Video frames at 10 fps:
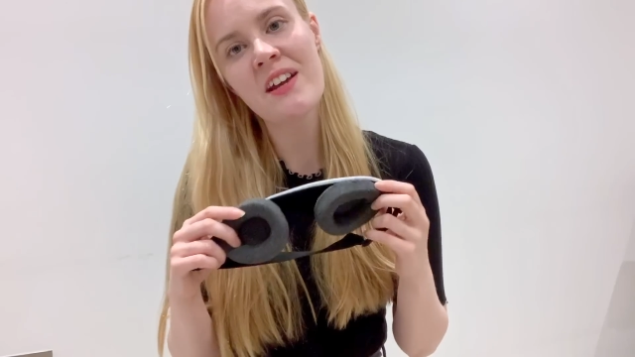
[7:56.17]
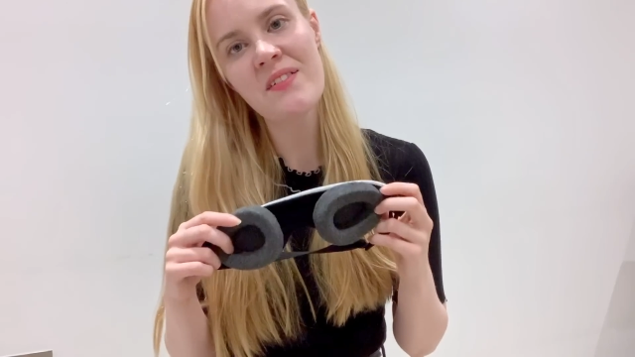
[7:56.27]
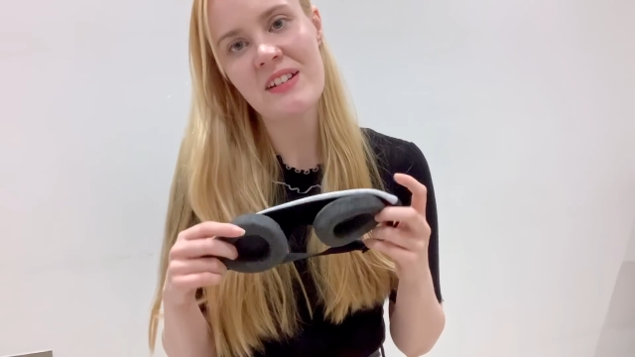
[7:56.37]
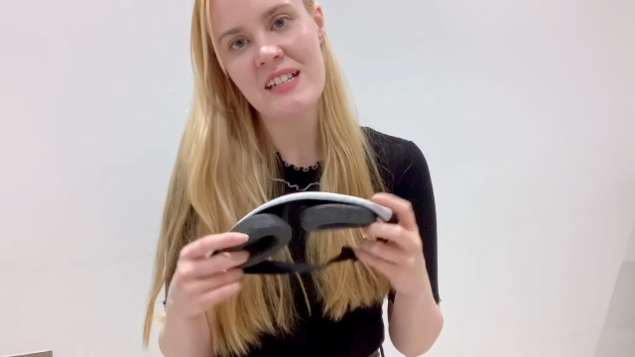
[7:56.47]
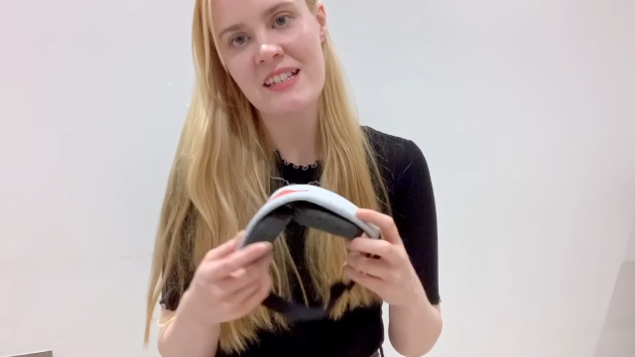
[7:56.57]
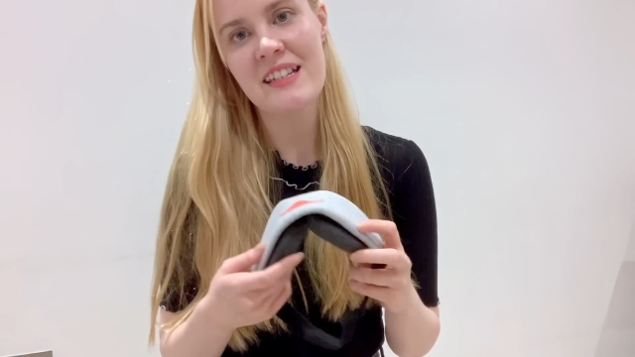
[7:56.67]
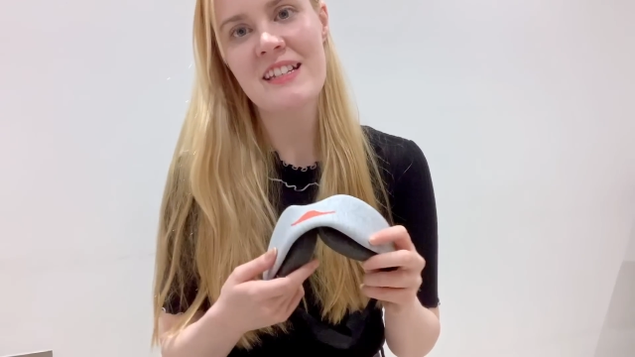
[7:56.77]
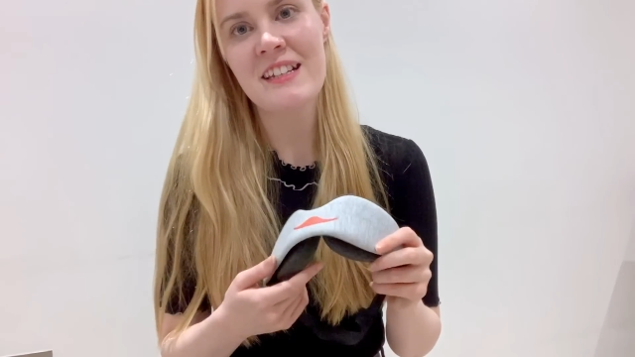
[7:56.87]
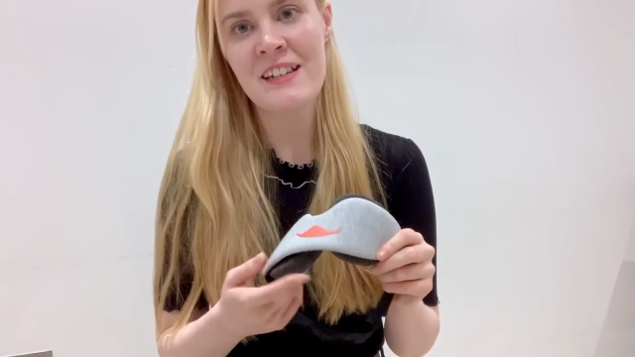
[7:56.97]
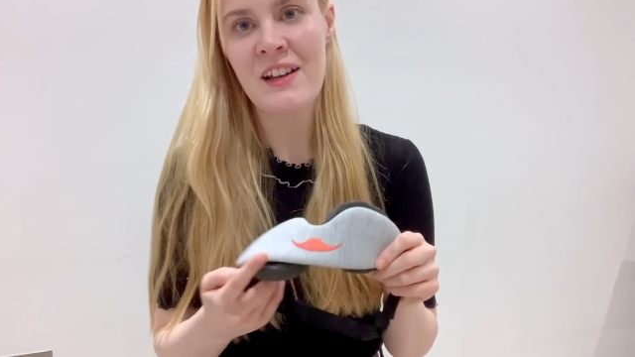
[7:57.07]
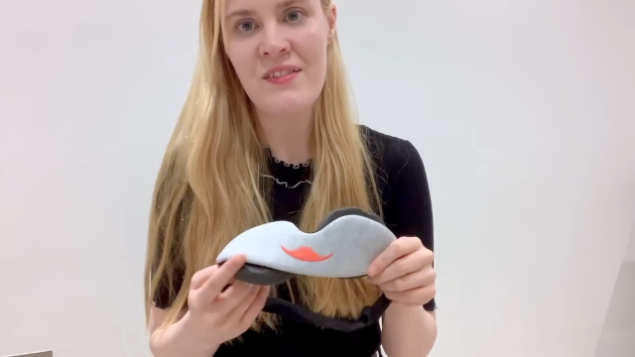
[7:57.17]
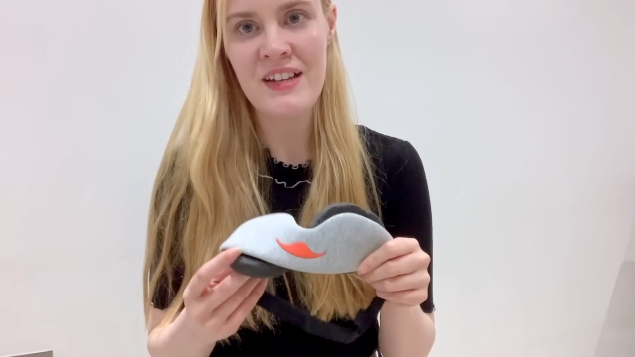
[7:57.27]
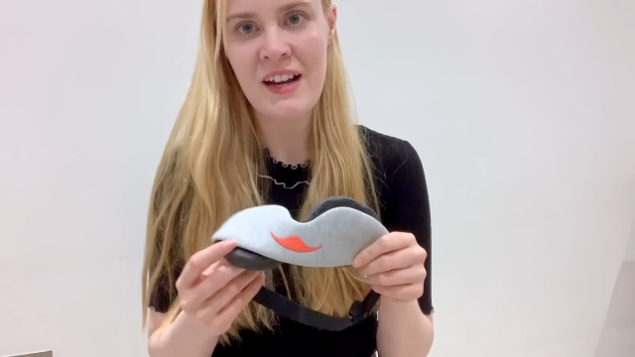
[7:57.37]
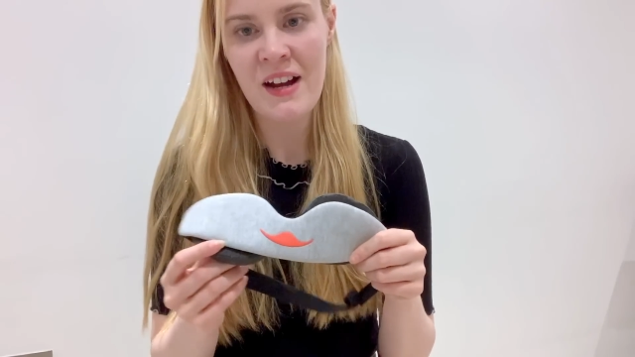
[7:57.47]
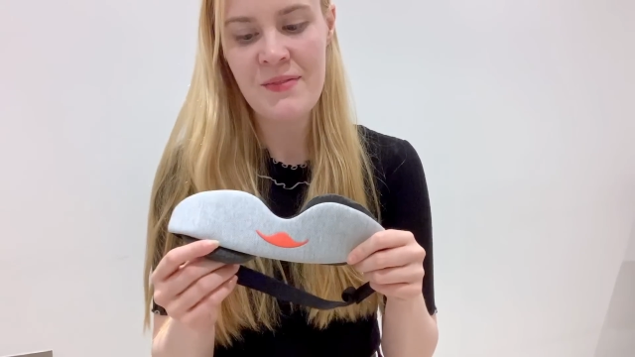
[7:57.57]
which is this
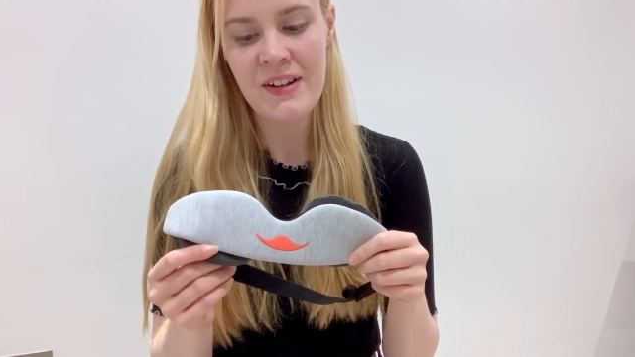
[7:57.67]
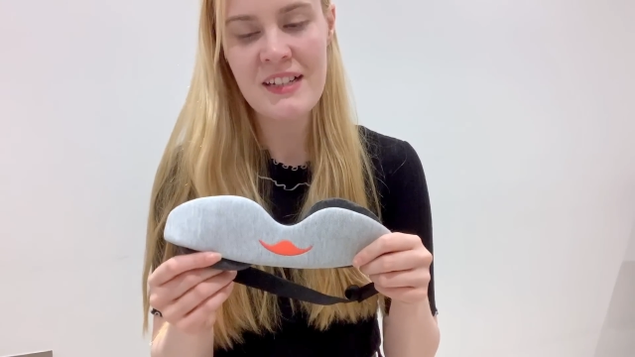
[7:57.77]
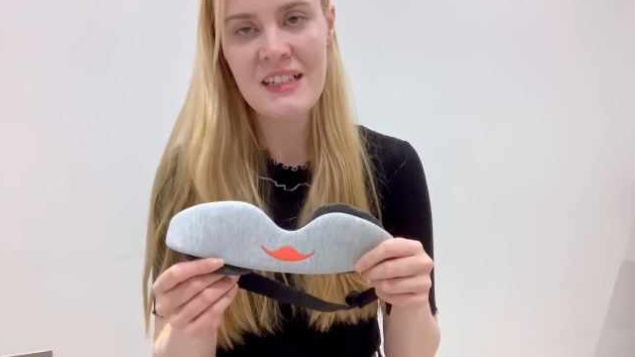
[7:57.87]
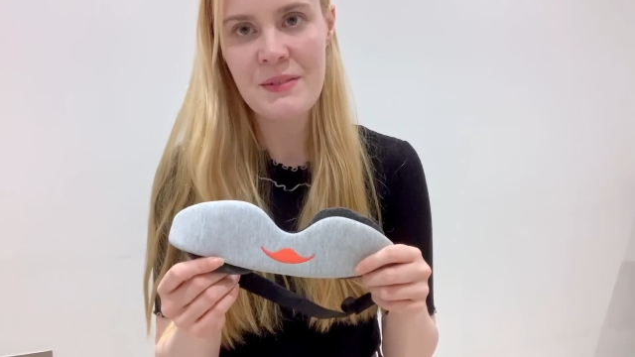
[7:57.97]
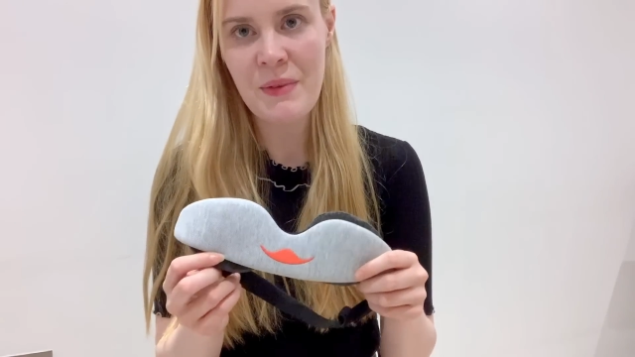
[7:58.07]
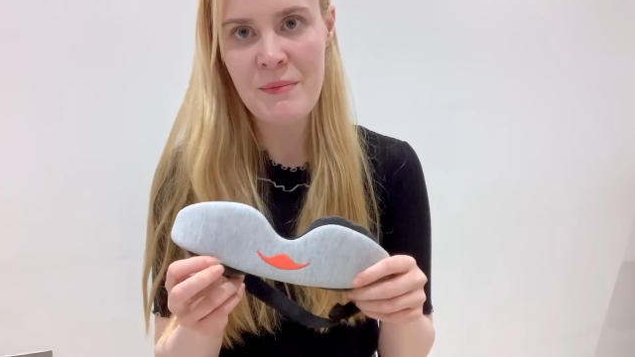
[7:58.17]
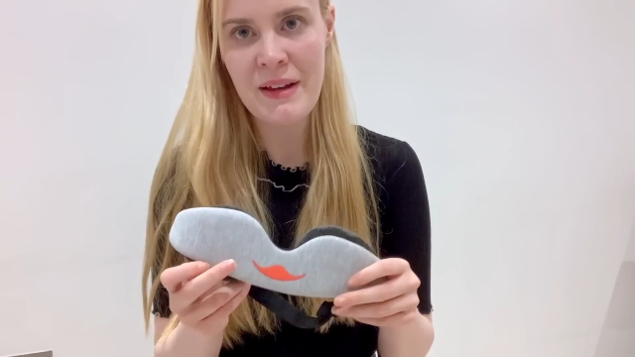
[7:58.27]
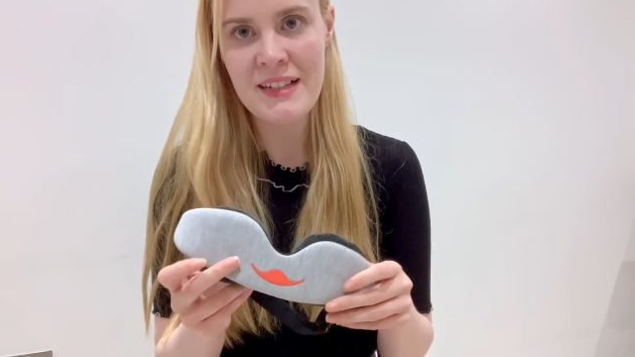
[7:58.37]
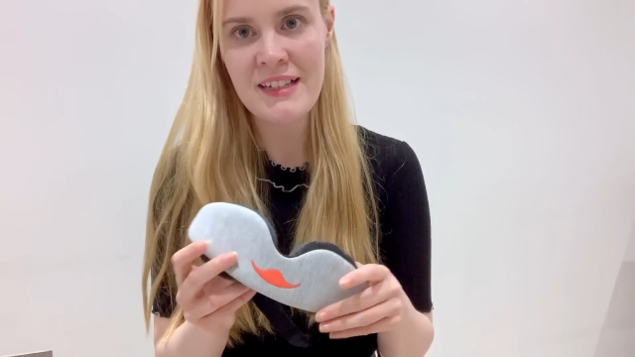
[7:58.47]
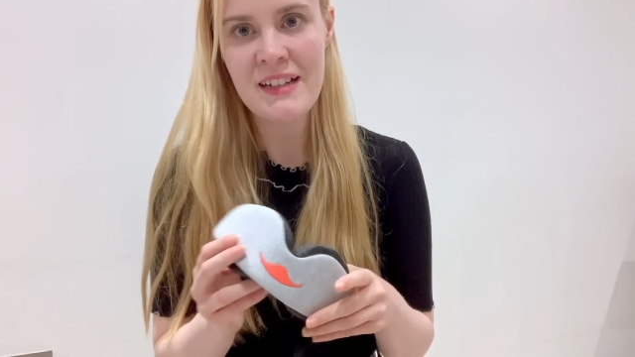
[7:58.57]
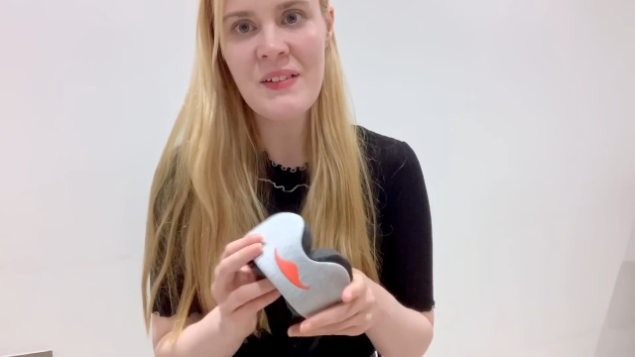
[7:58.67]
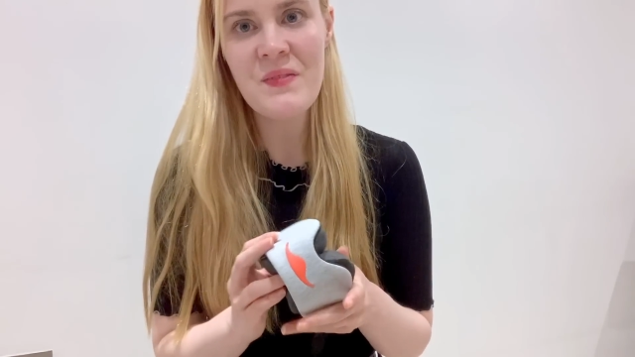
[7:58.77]
lovely eye mask by Manta.